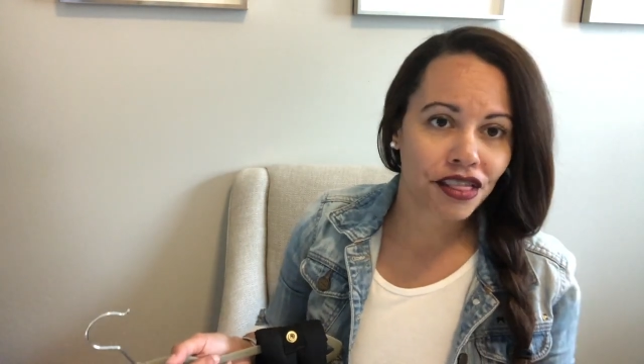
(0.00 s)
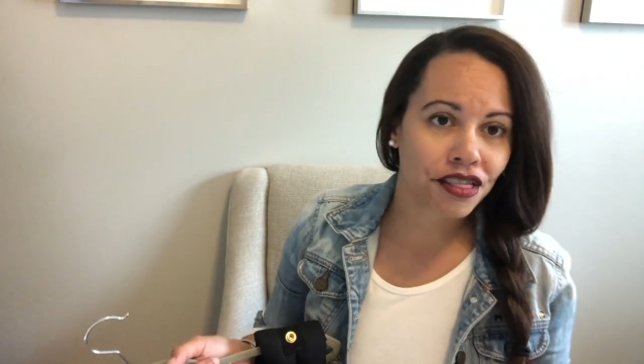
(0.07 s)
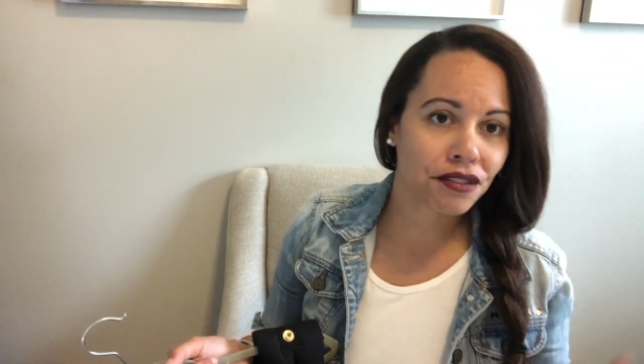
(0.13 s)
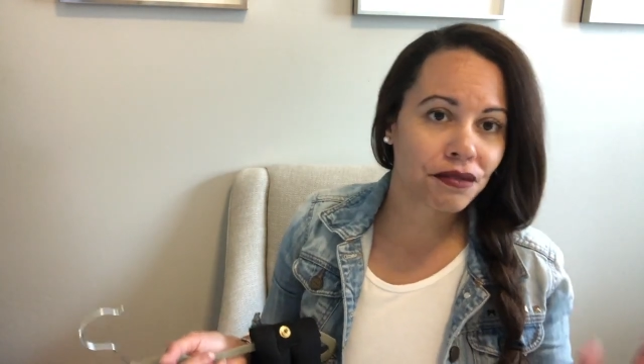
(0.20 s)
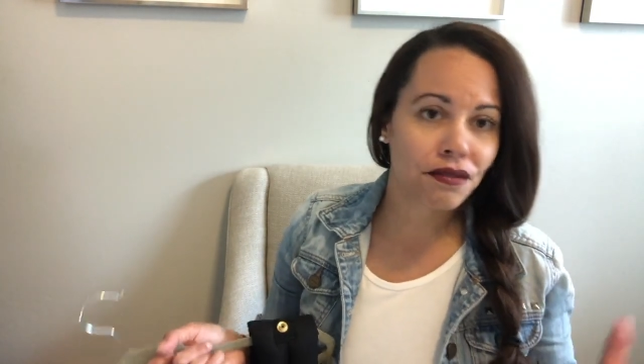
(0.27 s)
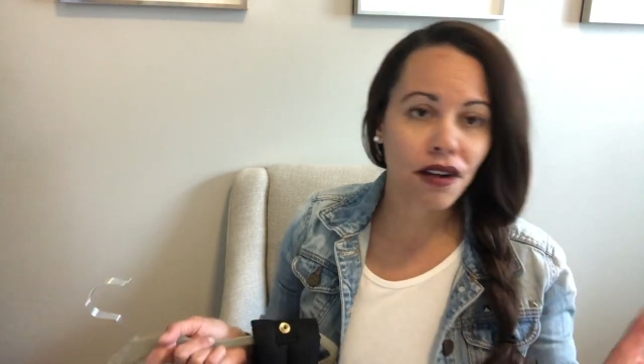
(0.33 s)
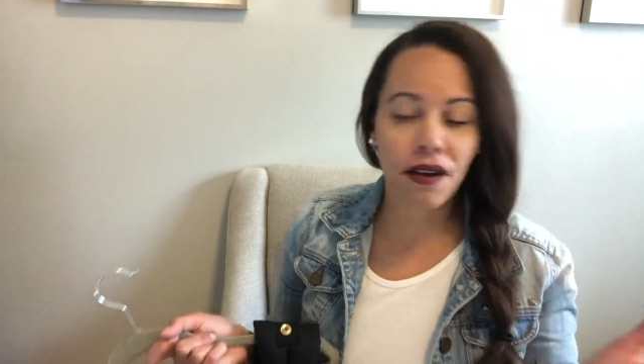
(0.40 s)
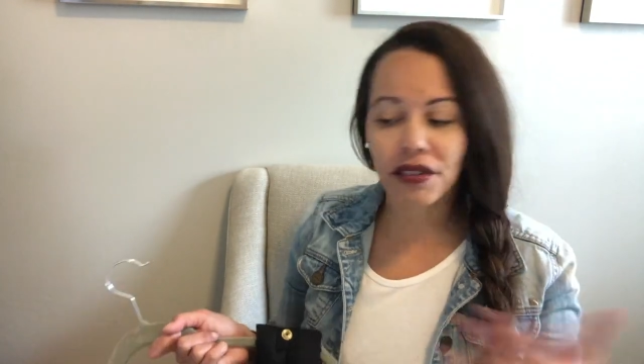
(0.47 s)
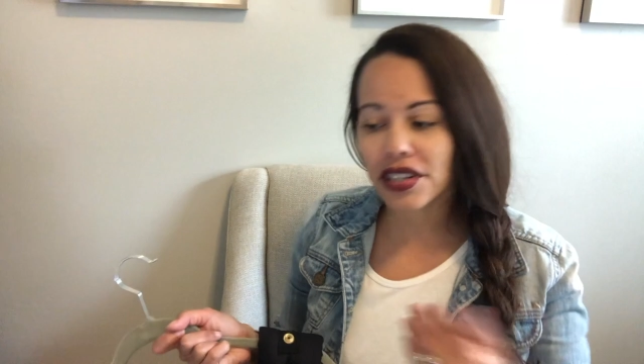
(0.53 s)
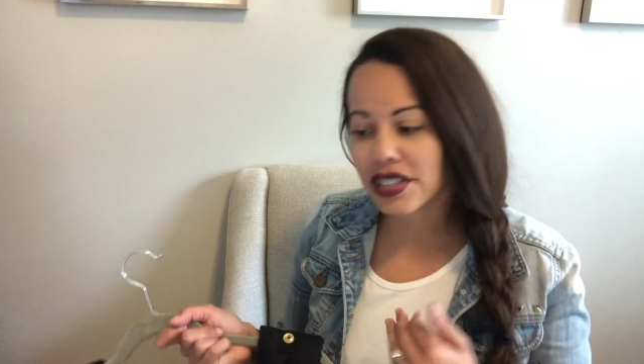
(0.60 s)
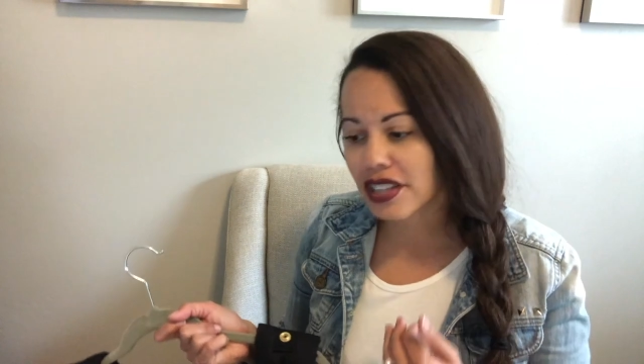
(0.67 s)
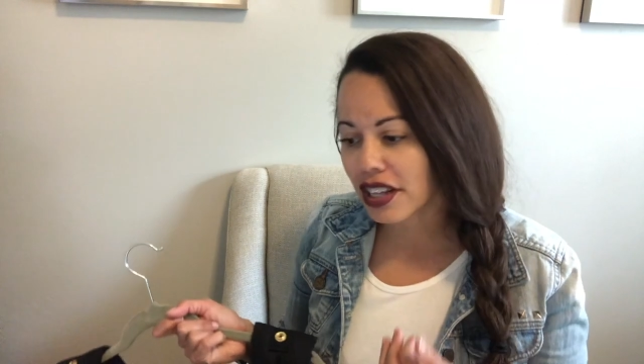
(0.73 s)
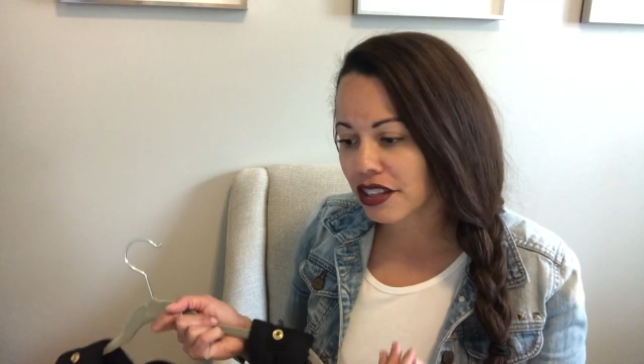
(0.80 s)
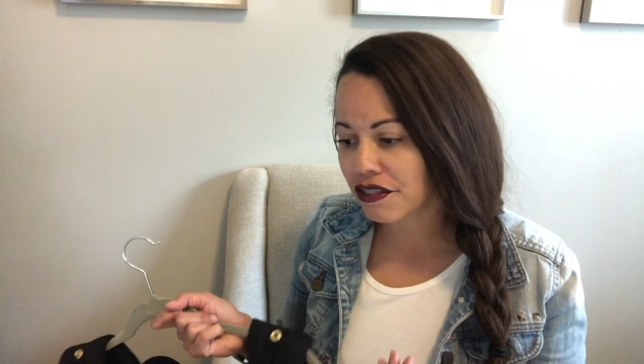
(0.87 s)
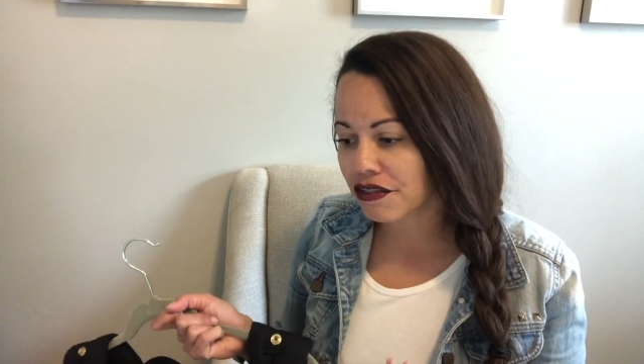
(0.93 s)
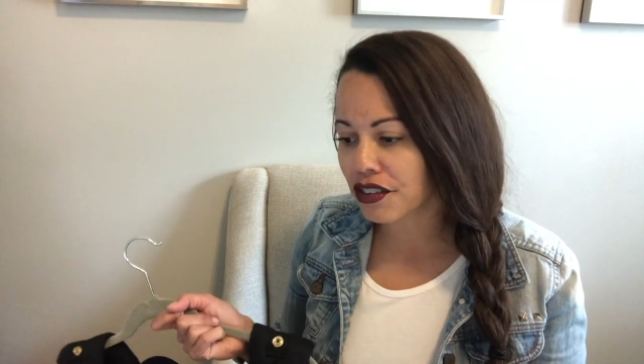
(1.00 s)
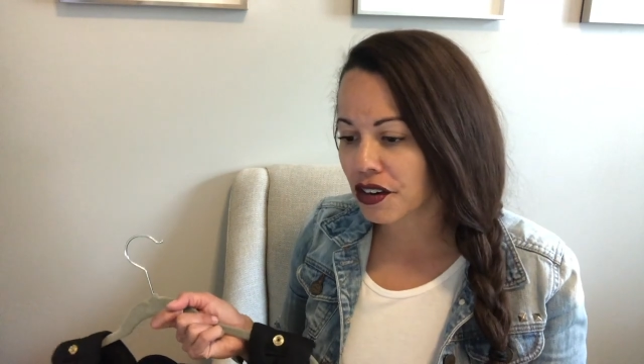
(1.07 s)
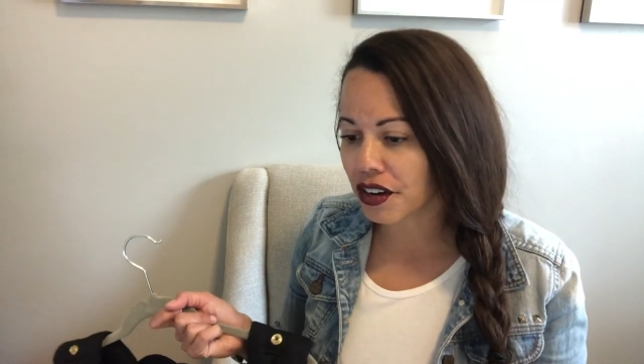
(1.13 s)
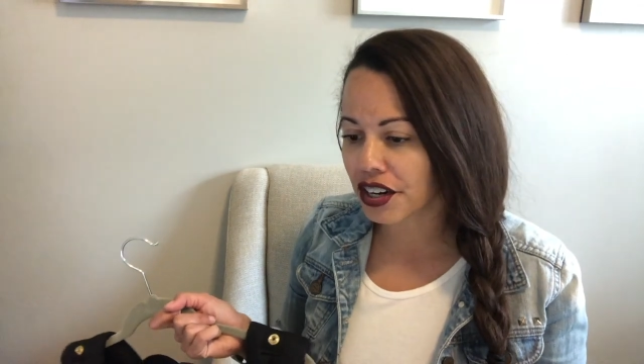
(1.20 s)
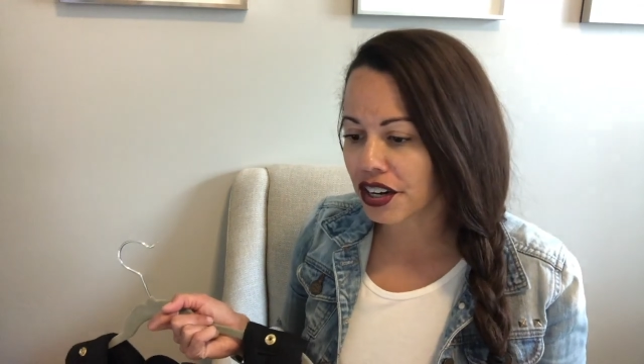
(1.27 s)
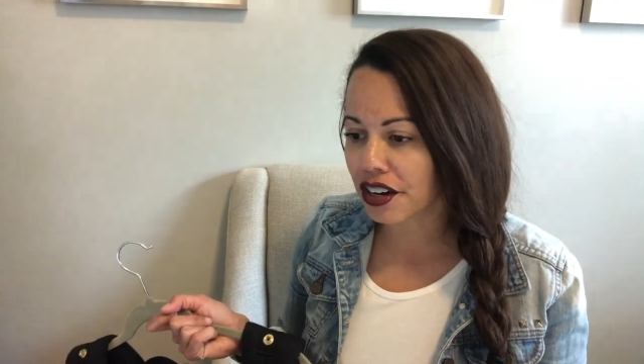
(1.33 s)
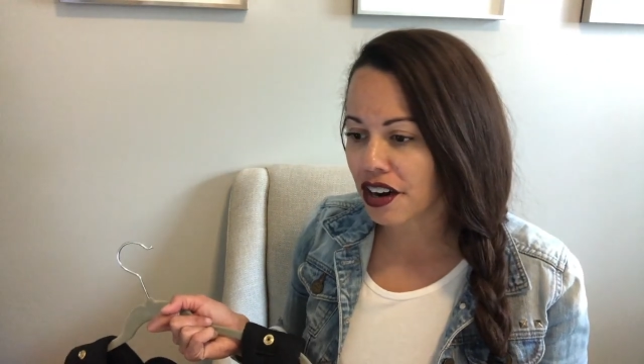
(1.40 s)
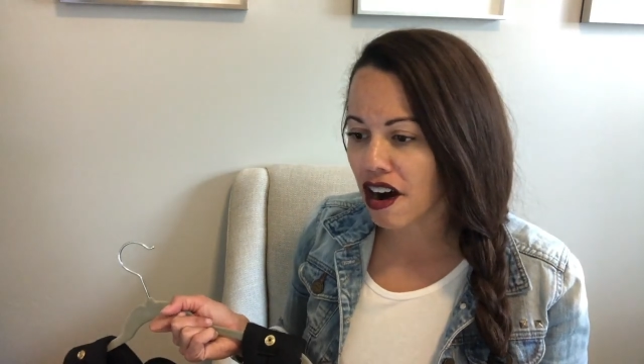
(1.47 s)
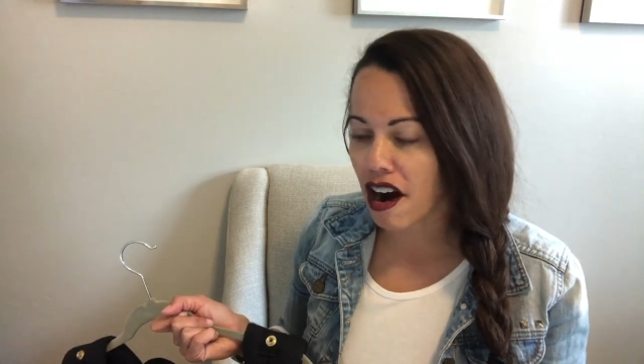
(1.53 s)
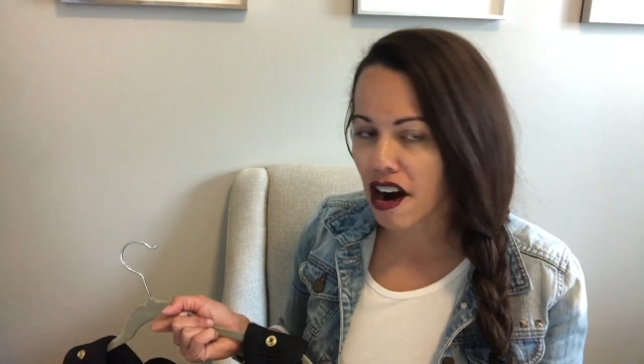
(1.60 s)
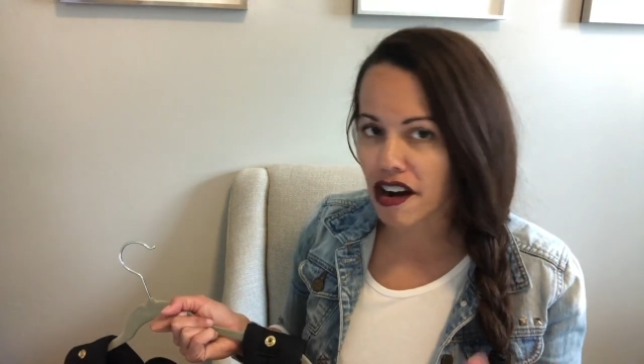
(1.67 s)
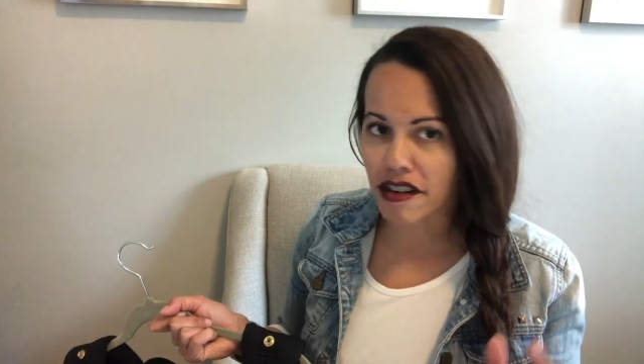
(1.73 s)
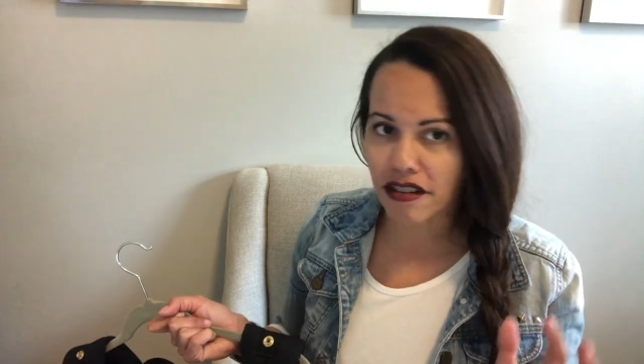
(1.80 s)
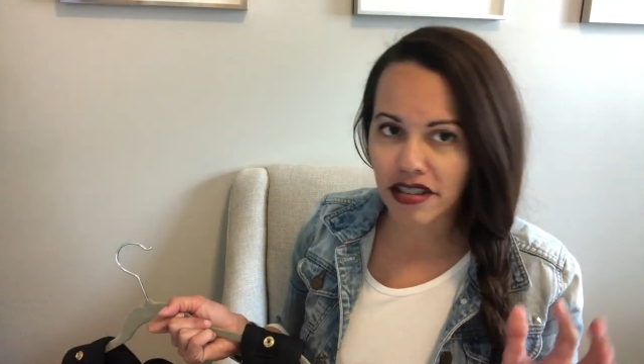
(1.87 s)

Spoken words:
throw this on the floor of your car,